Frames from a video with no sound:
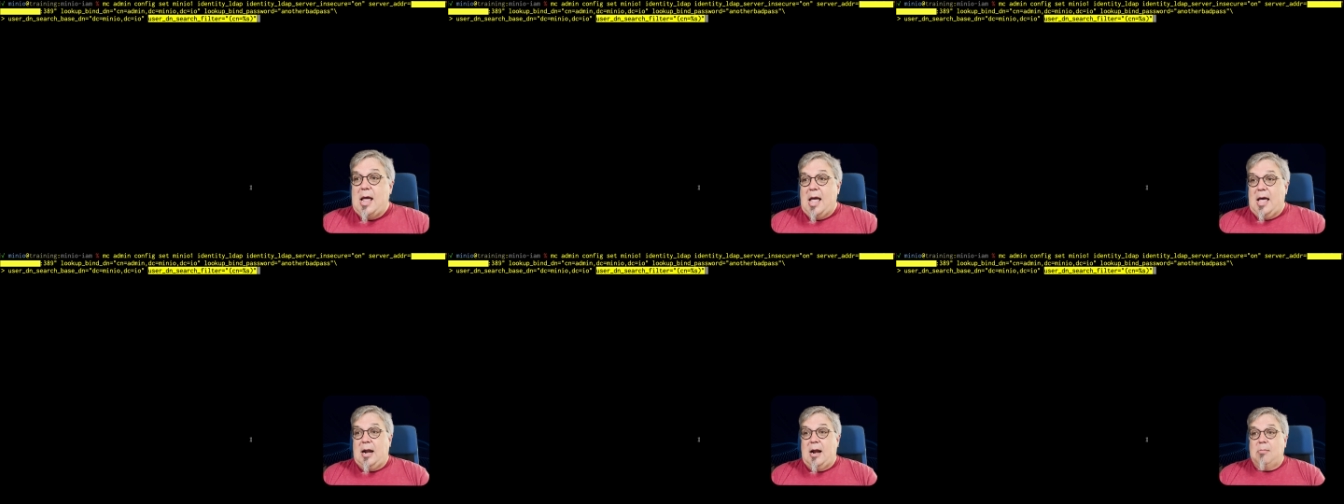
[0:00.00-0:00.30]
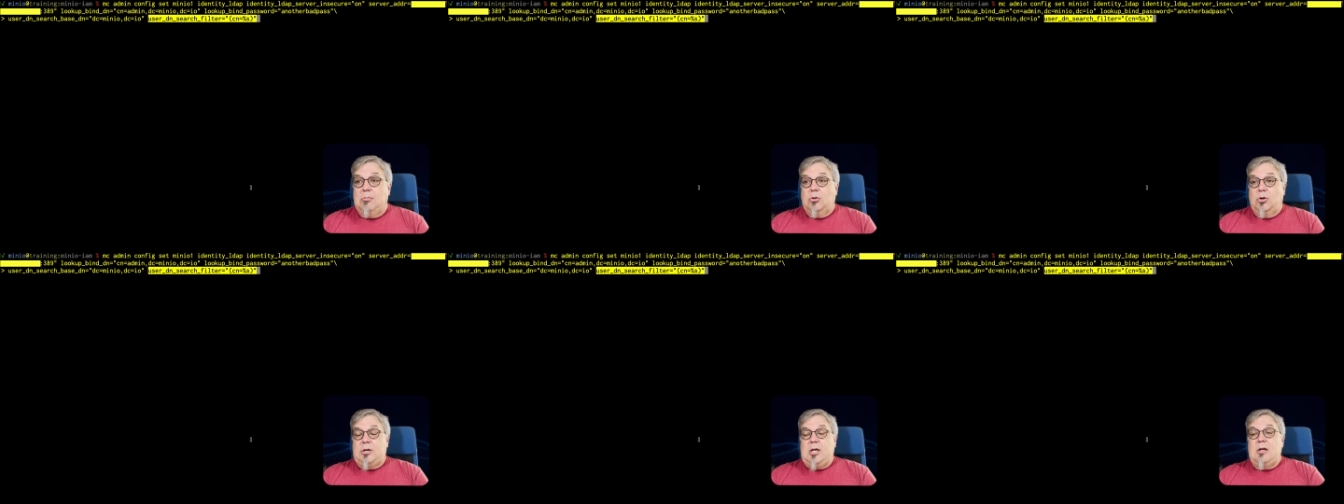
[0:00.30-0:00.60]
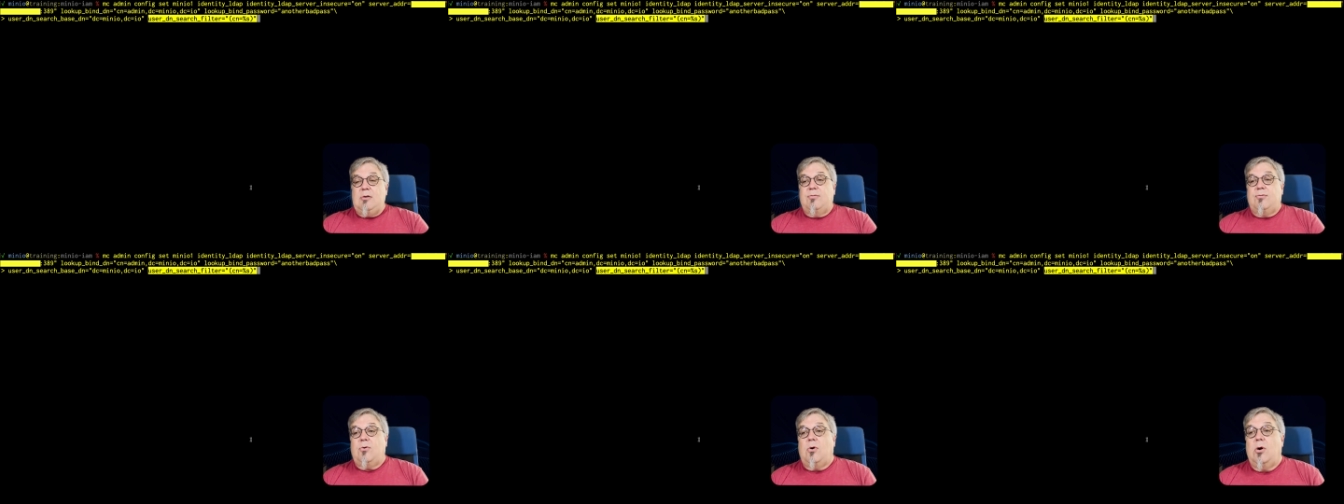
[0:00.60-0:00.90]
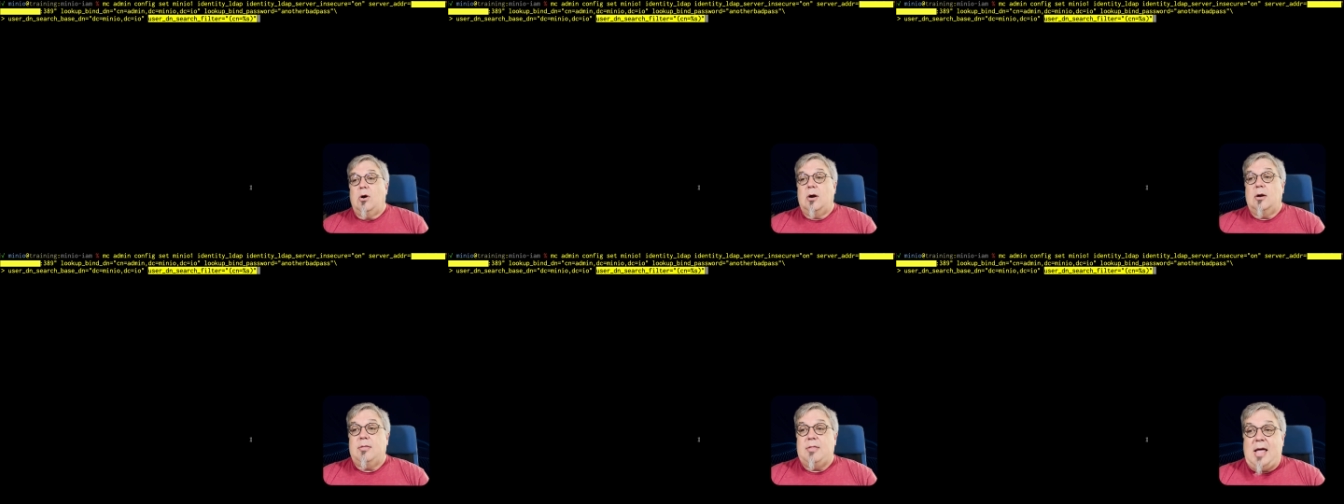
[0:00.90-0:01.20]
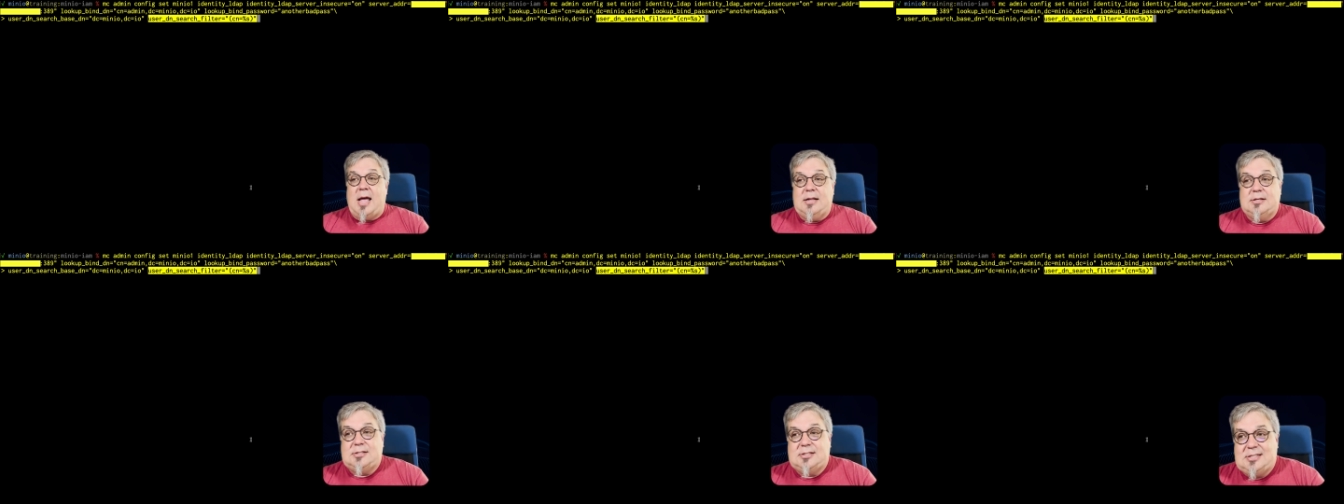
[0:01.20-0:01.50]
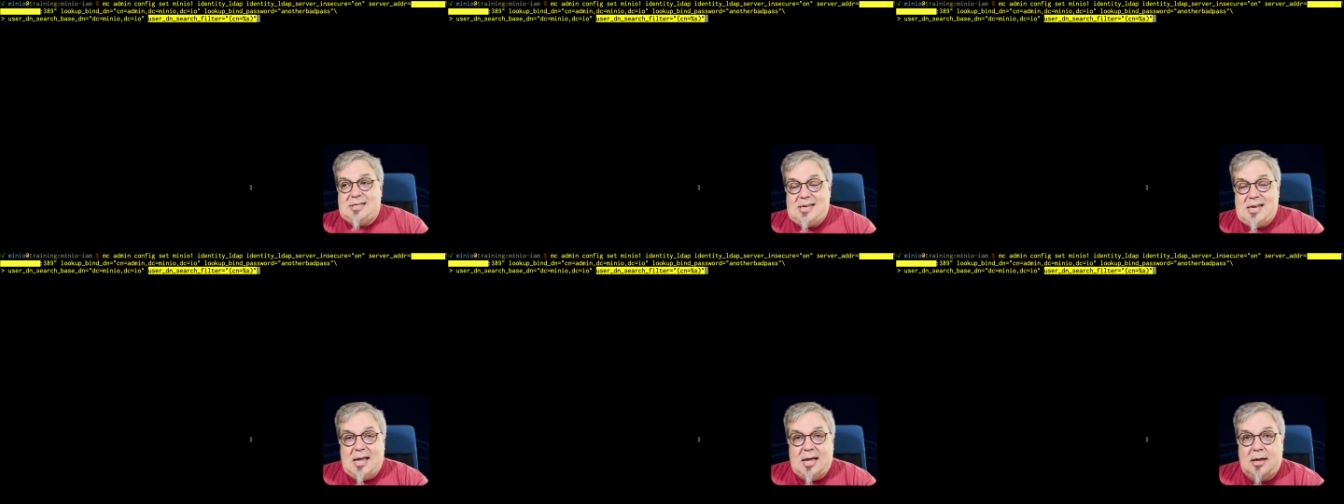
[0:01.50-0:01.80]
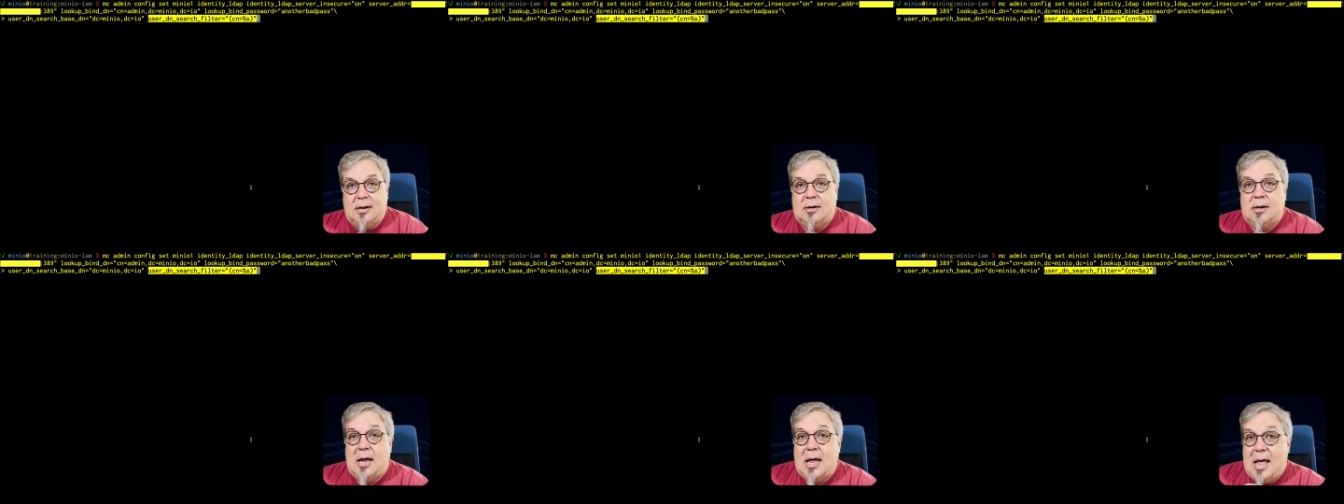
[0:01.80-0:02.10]
And I'm looking for that
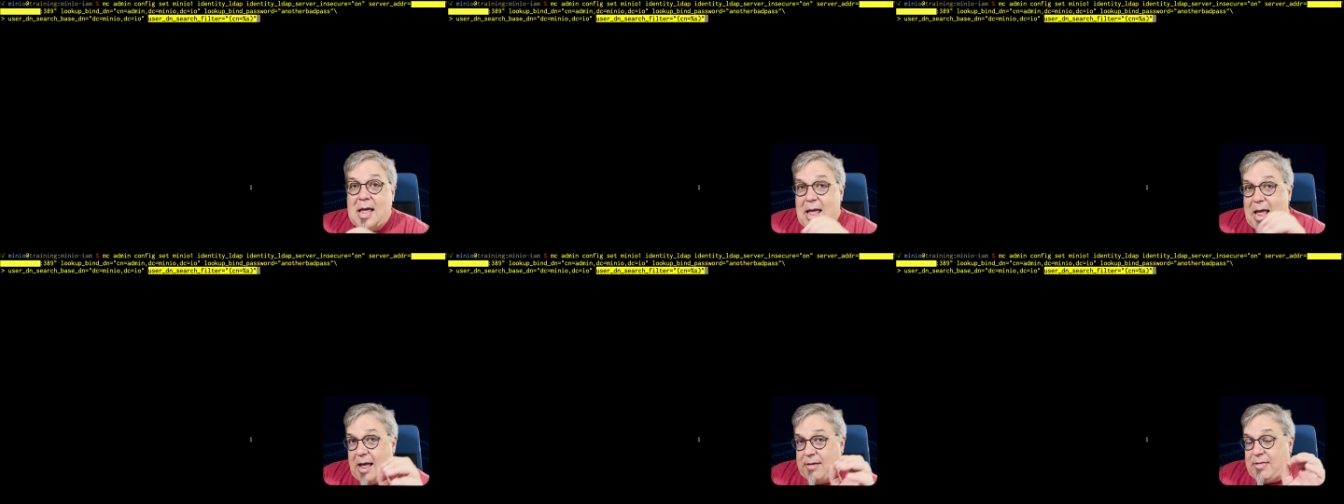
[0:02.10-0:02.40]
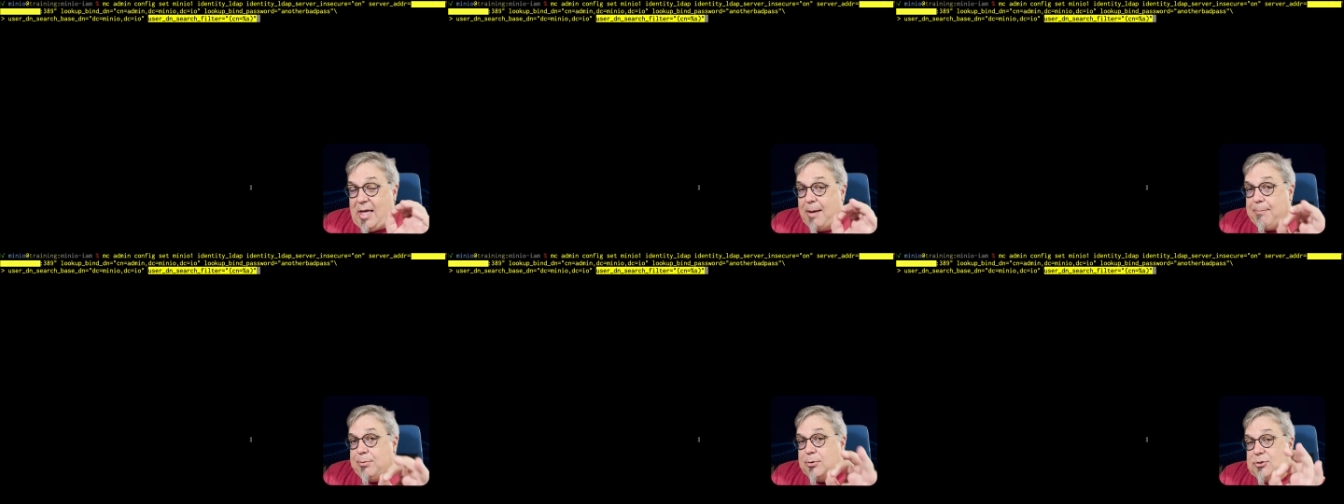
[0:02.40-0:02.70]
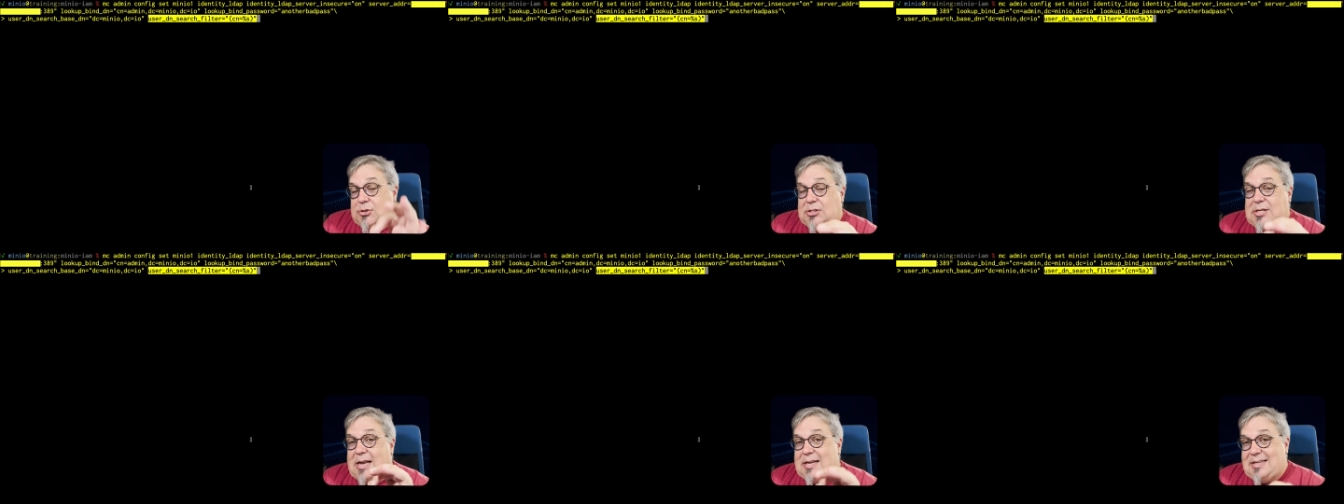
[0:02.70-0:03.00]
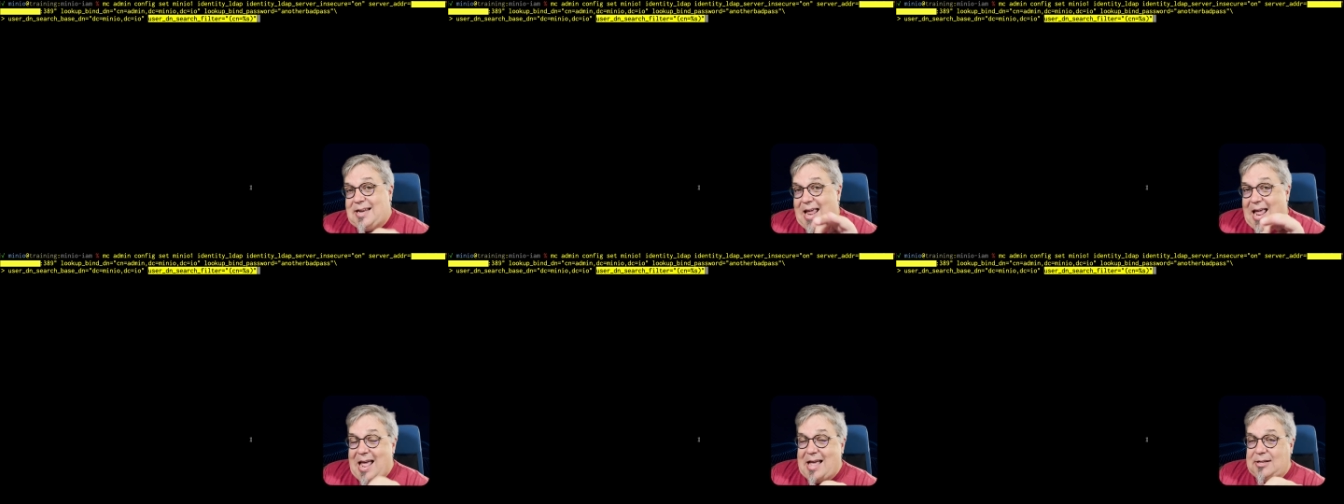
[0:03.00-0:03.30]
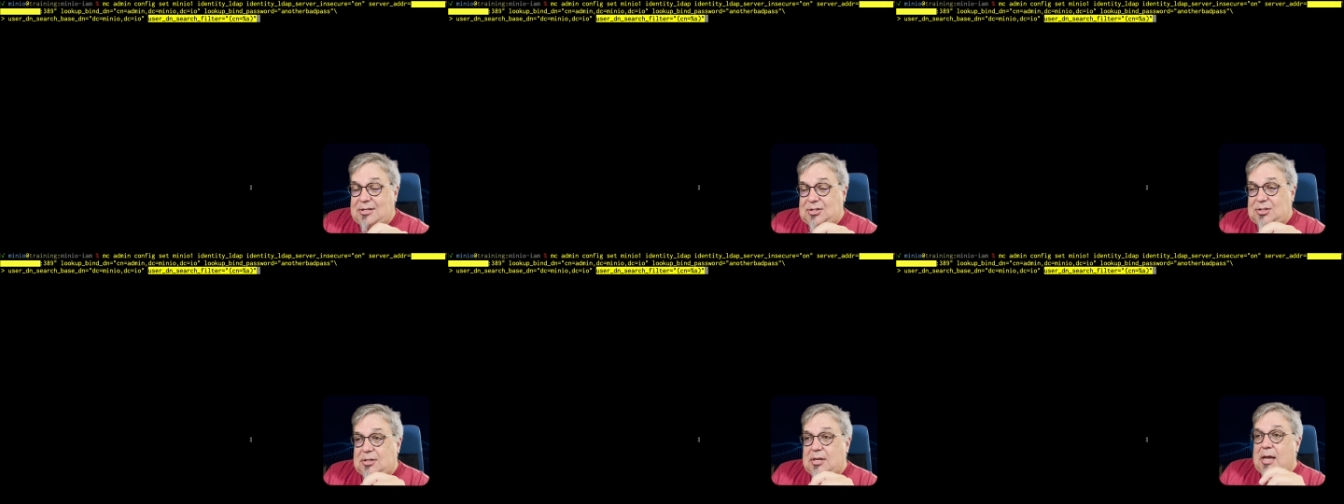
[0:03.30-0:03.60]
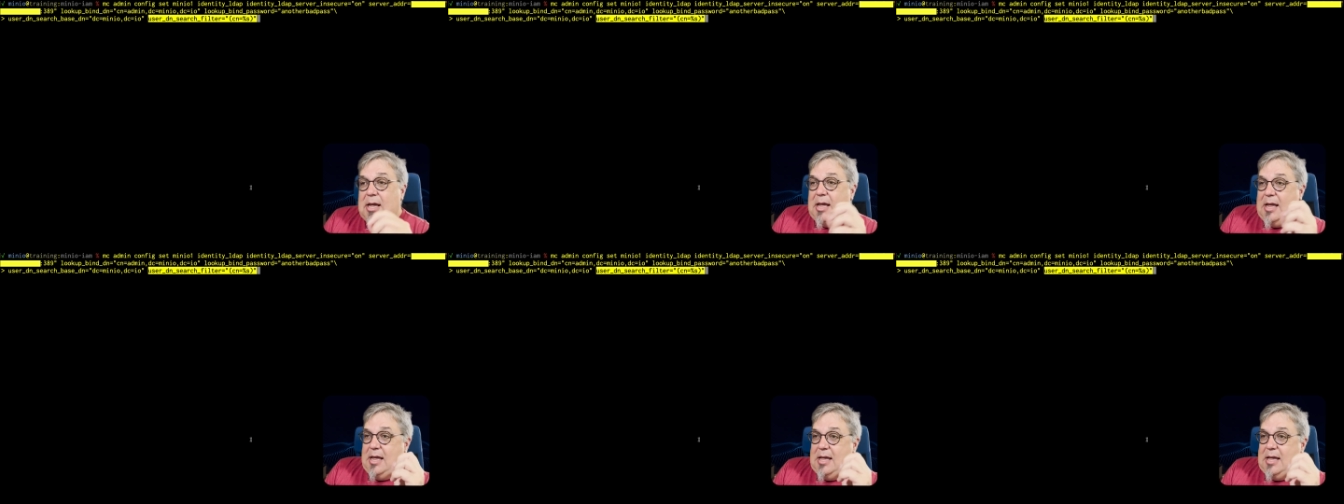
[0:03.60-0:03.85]
CN and that percent %S